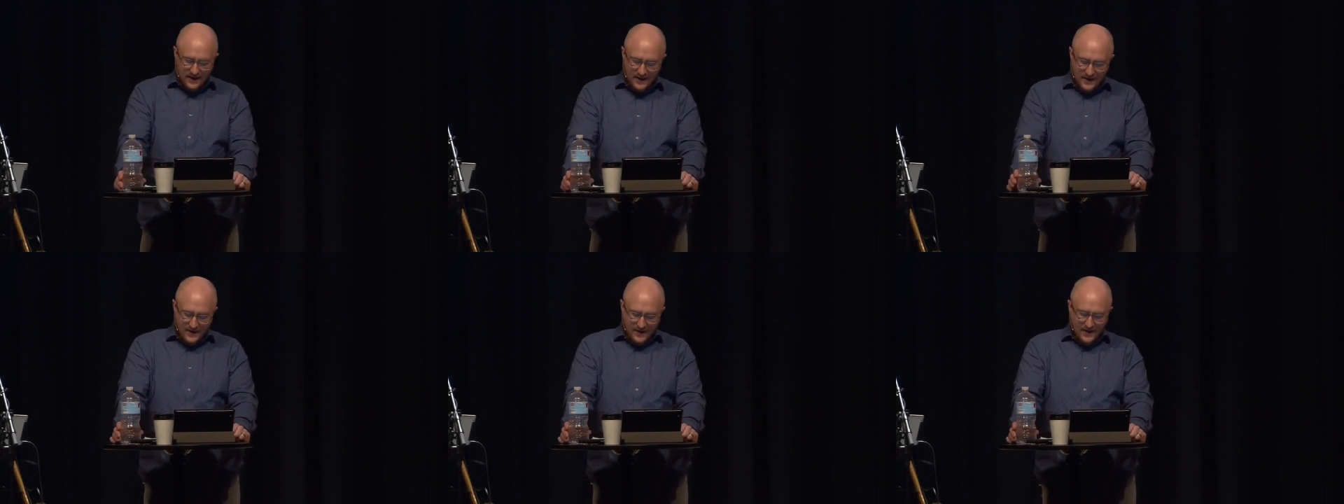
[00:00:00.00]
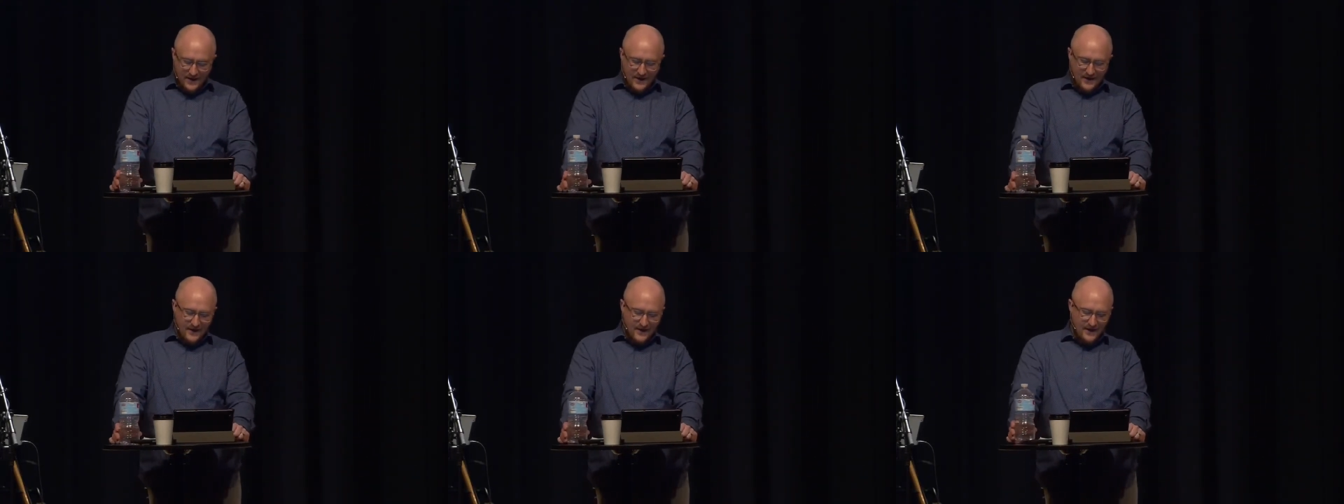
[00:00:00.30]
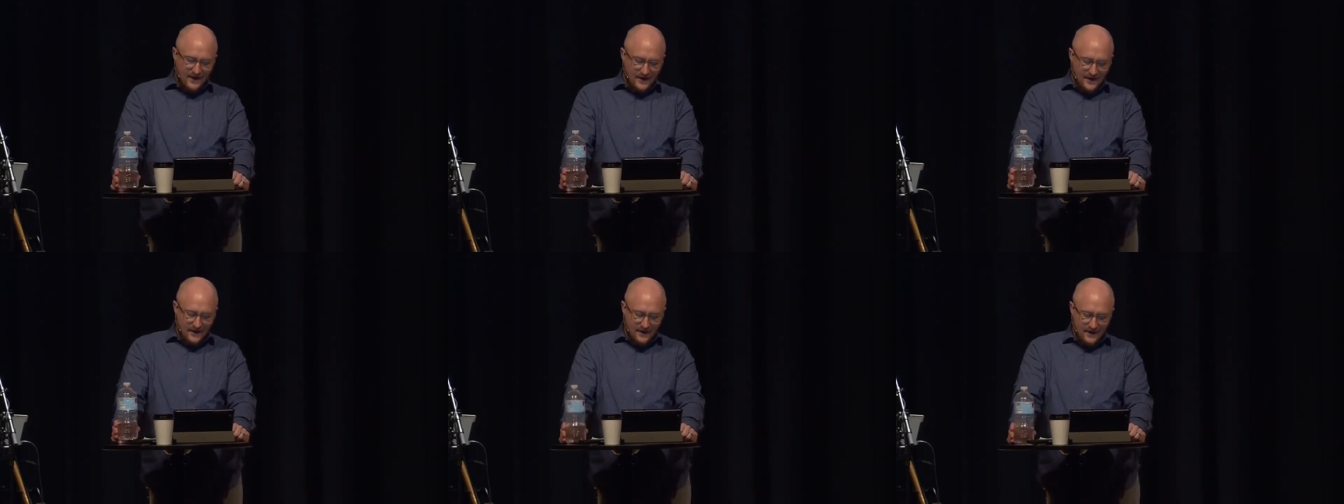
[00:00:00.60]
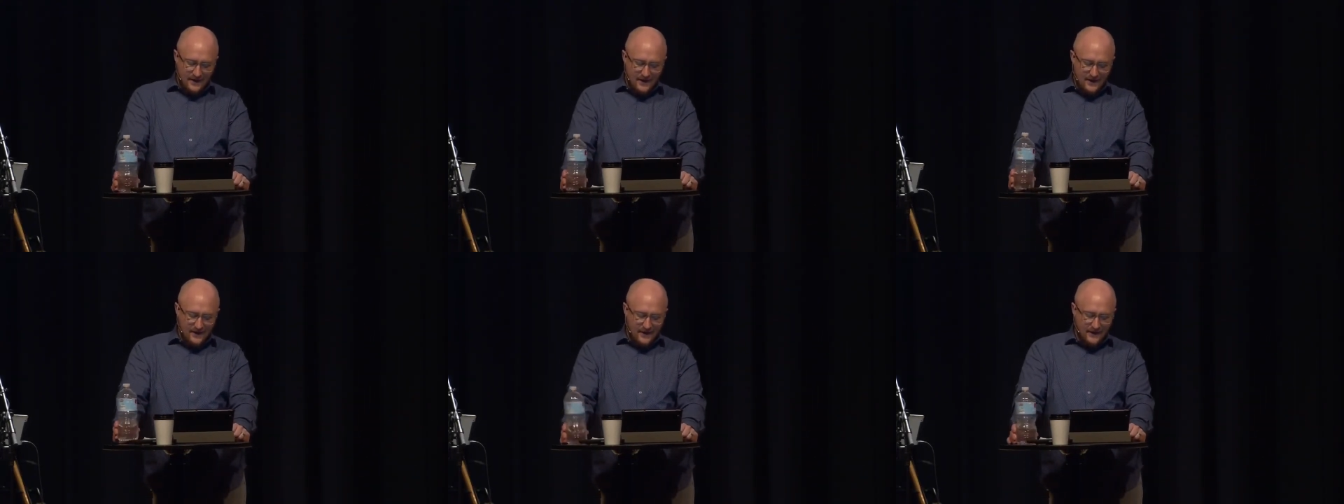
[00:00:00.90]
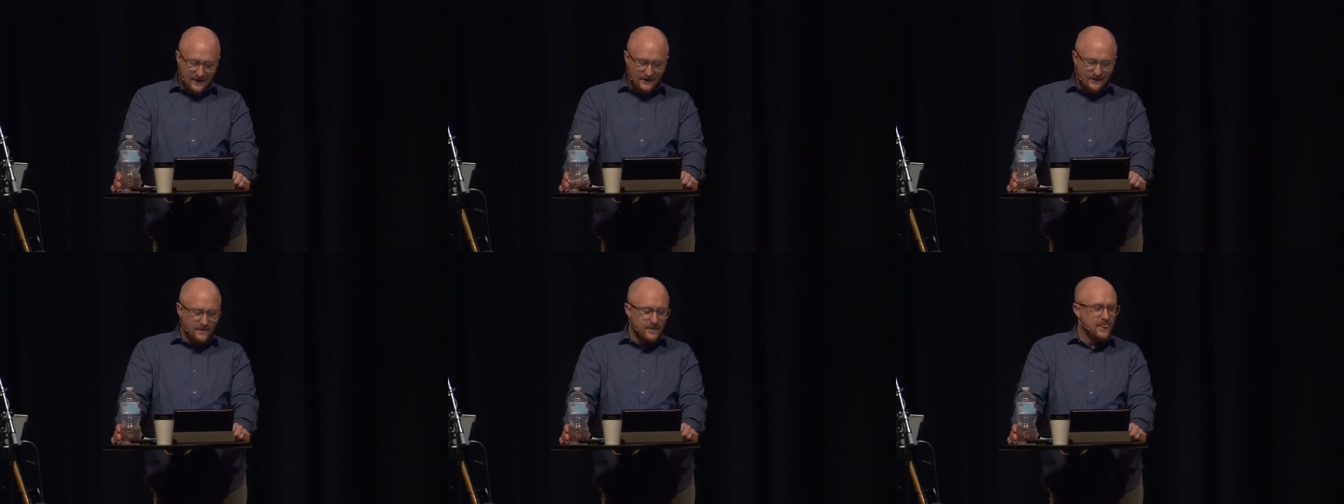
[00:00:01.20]
I'm
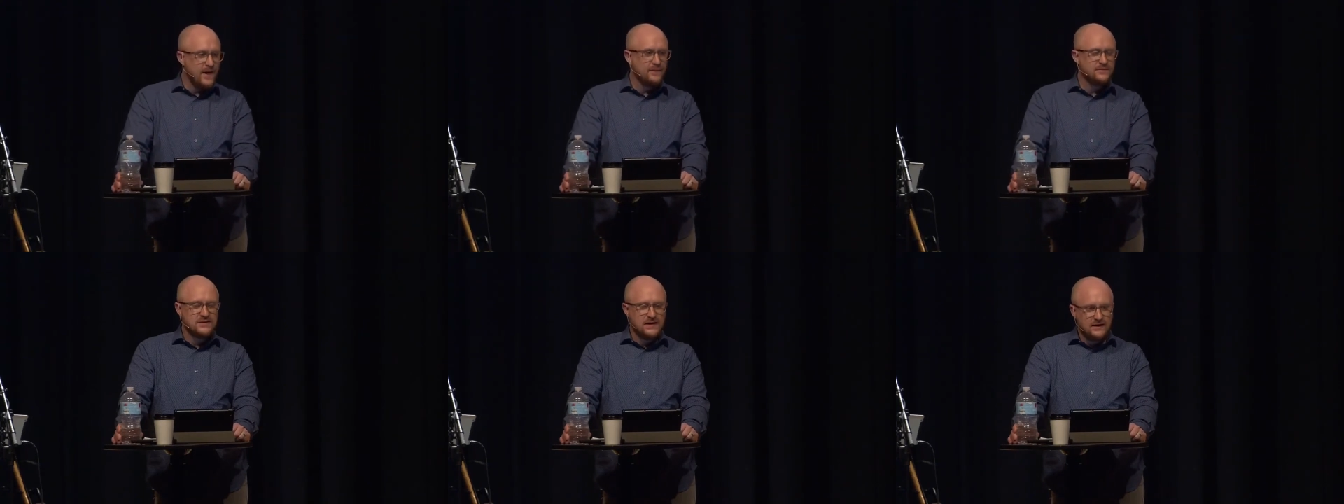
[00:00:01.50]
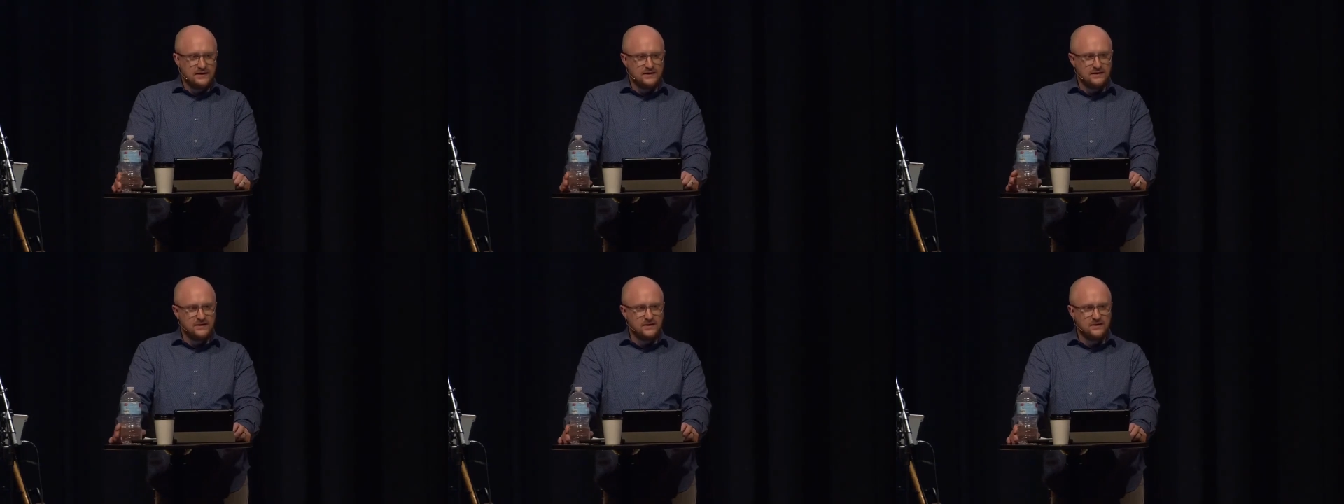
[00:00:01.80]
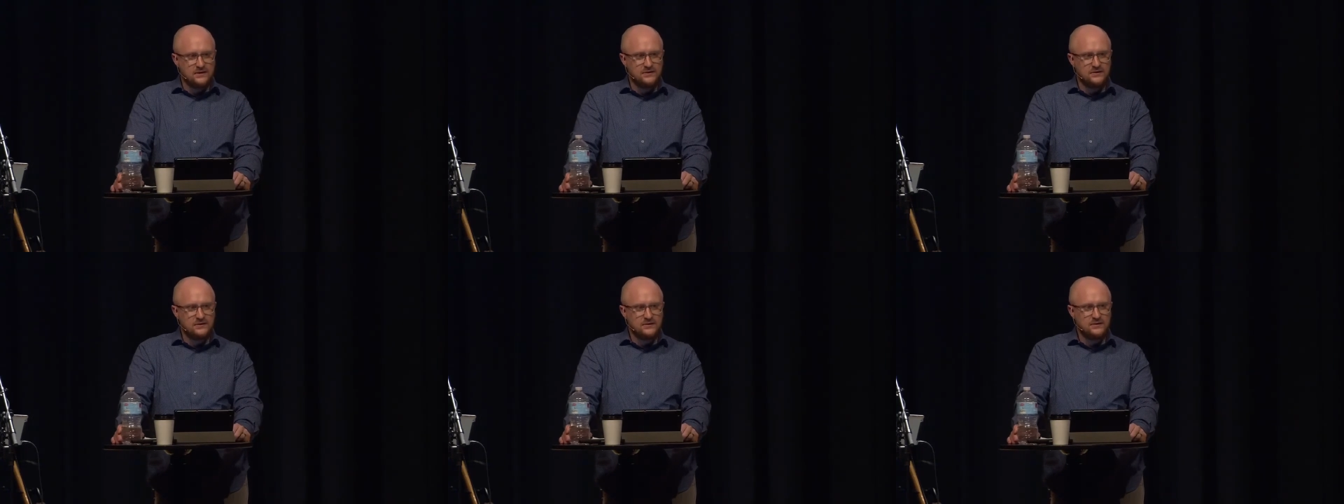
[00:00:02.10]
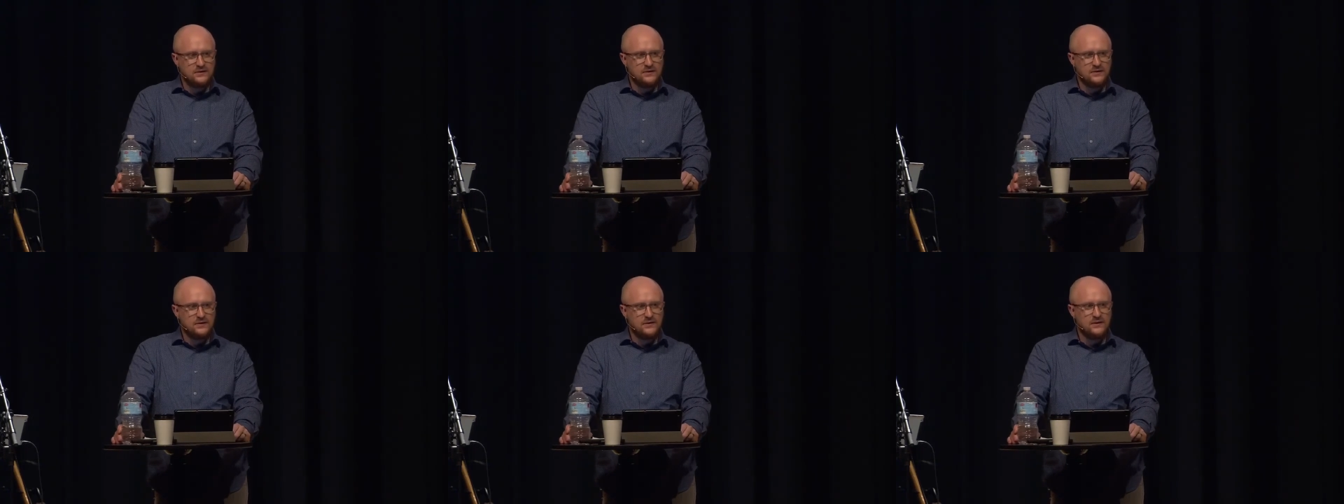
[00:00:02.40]
telling you,